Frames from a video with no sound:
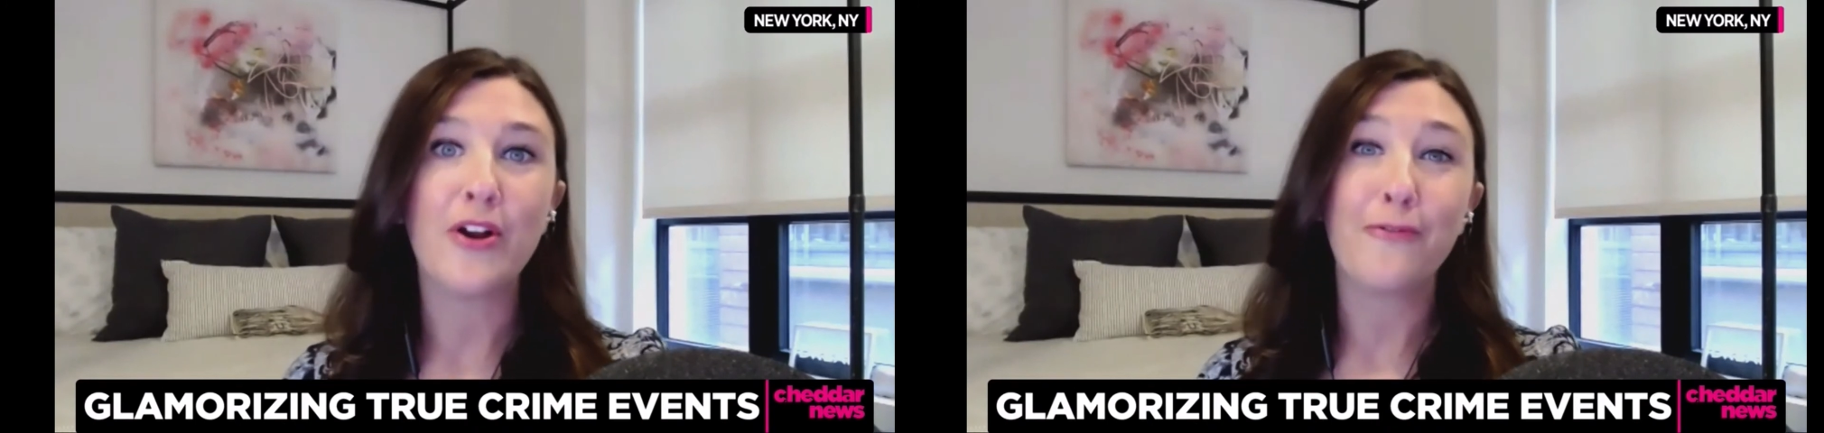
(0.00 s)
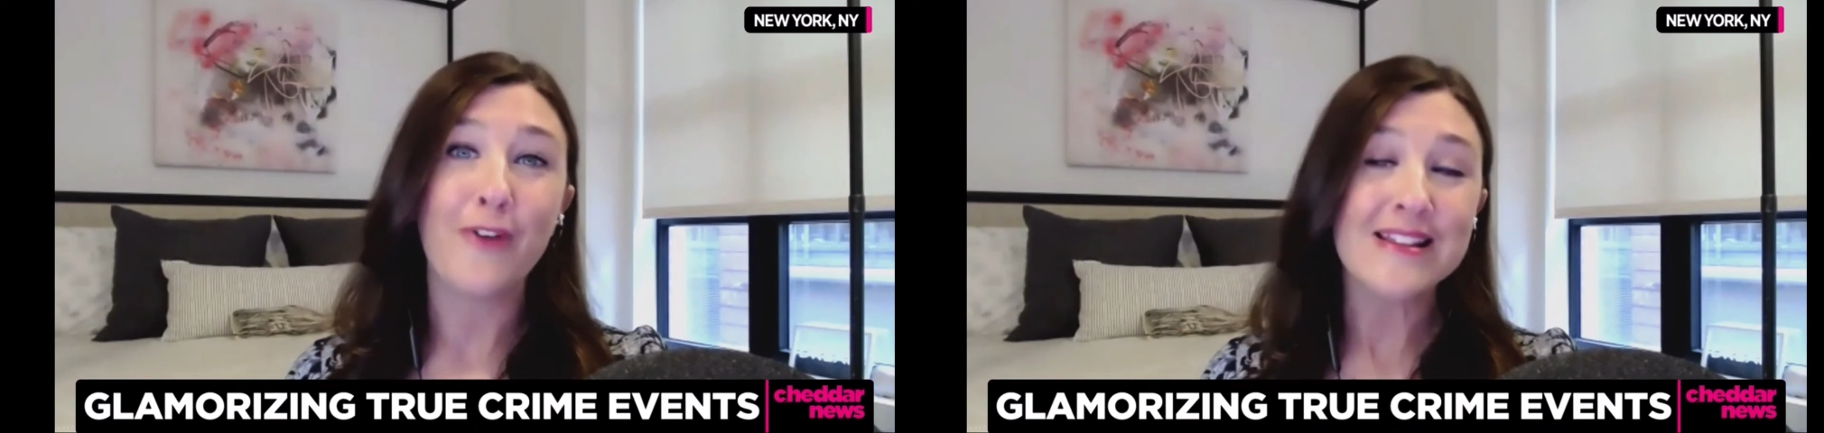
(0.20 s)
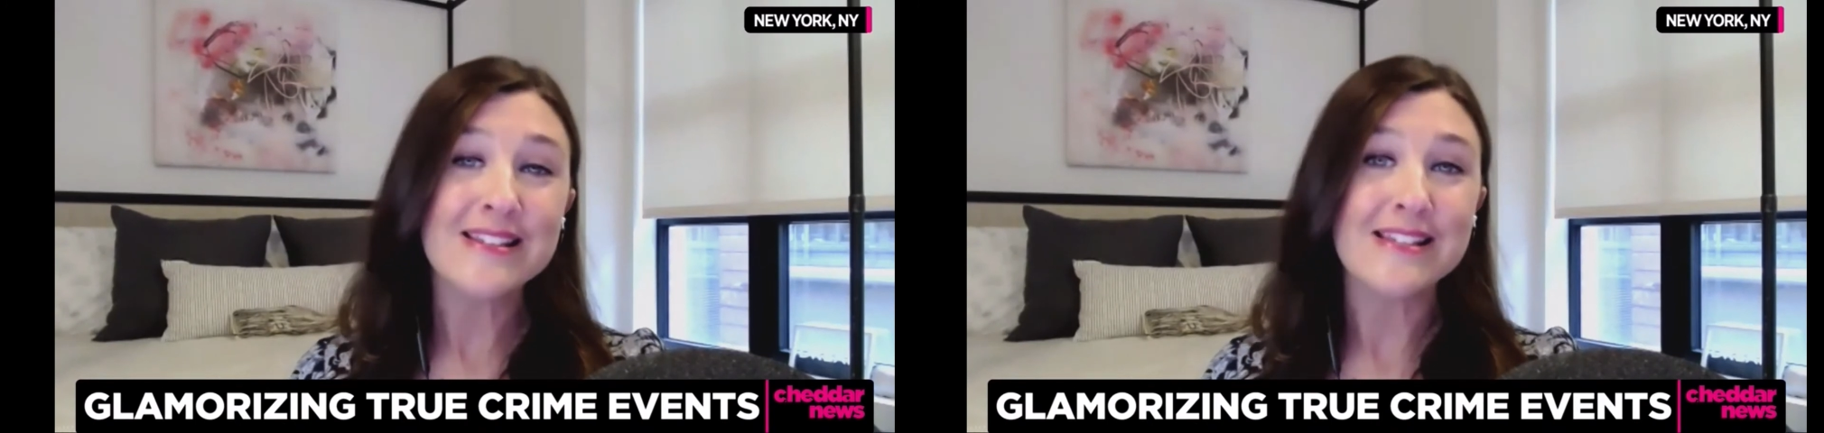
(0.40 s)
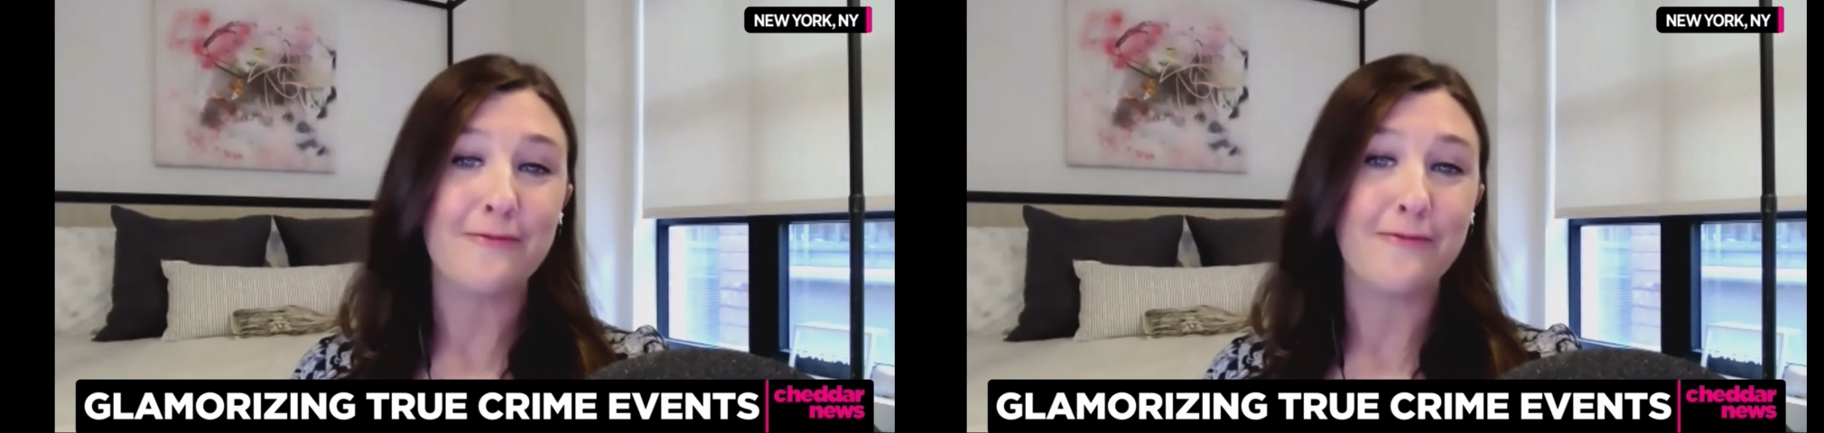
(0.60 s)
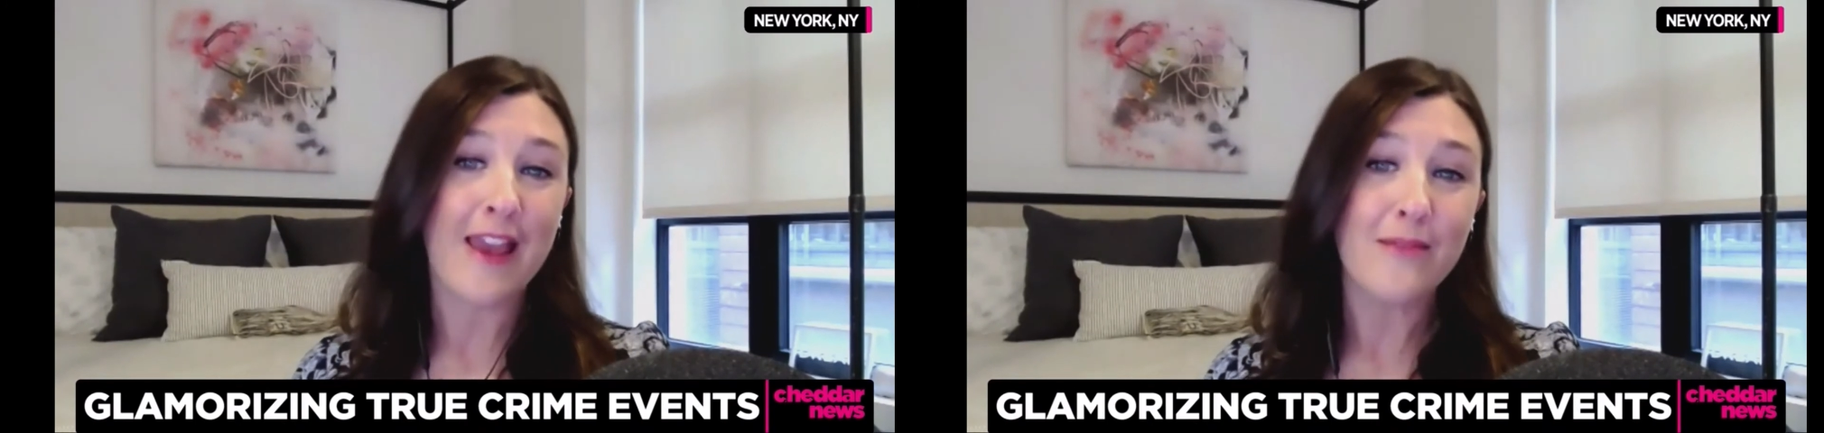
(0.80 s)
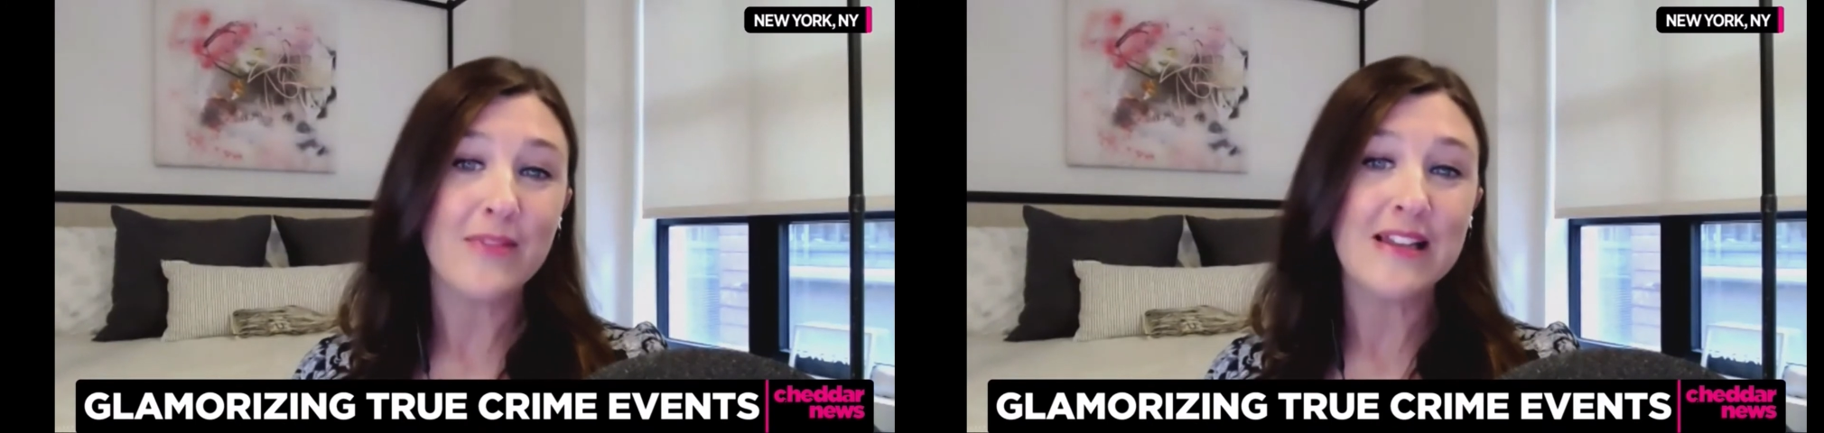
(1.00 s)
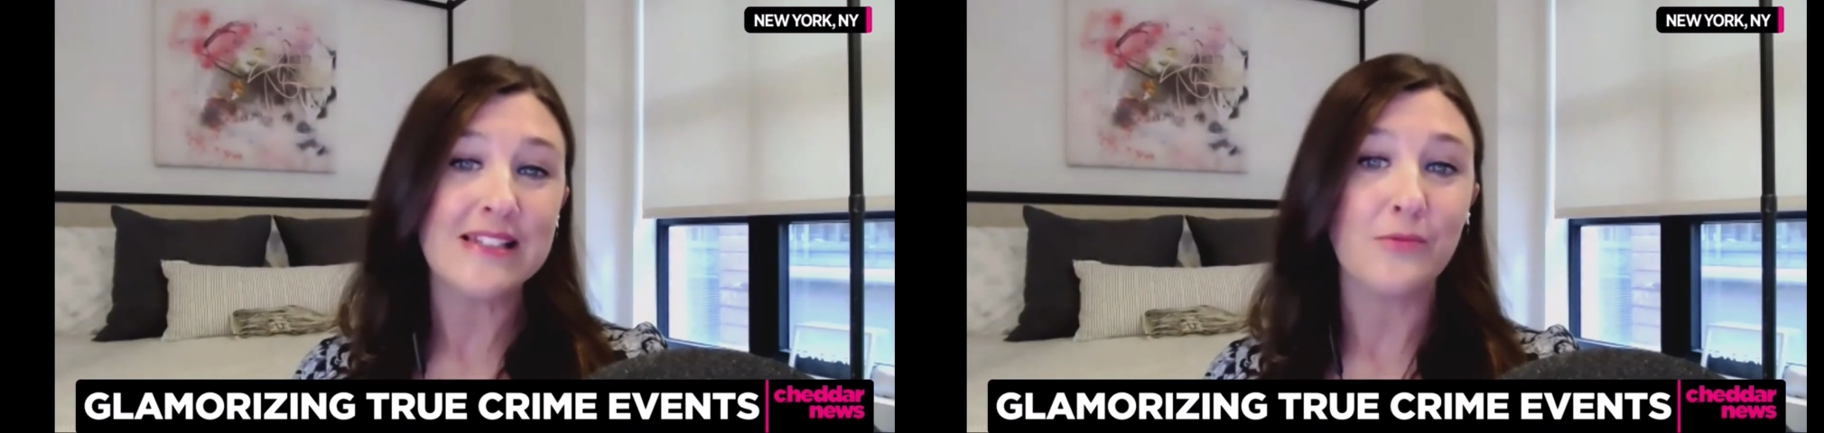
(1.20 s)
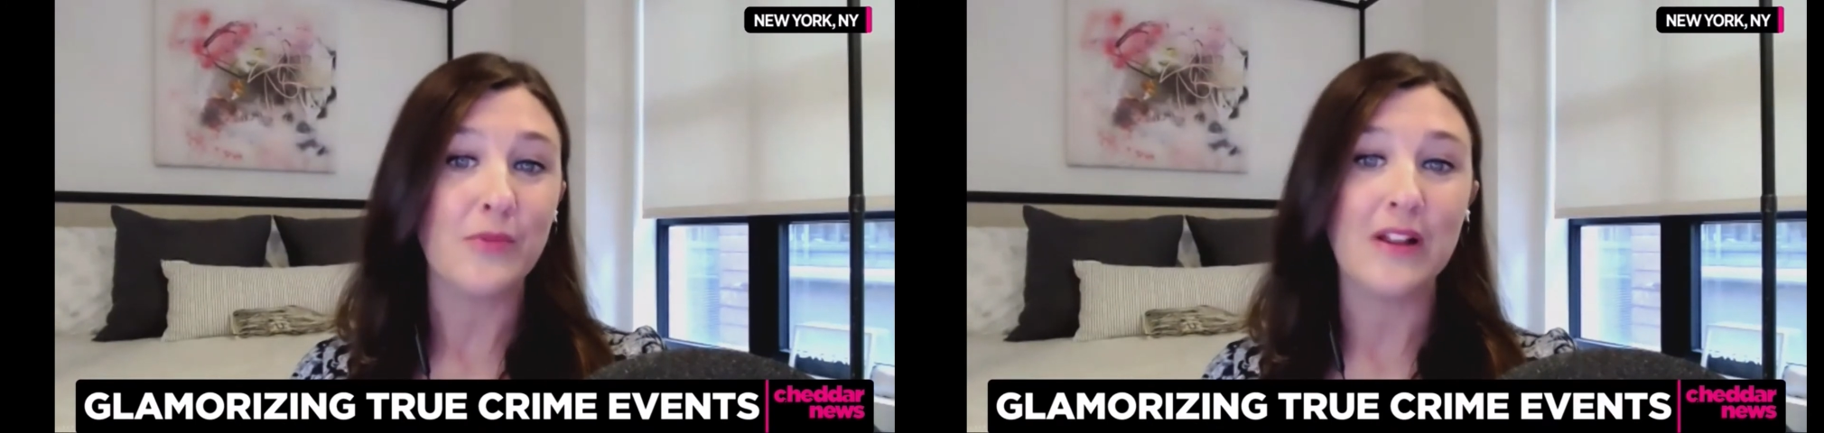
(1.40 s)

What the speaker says: Her friends and family didn't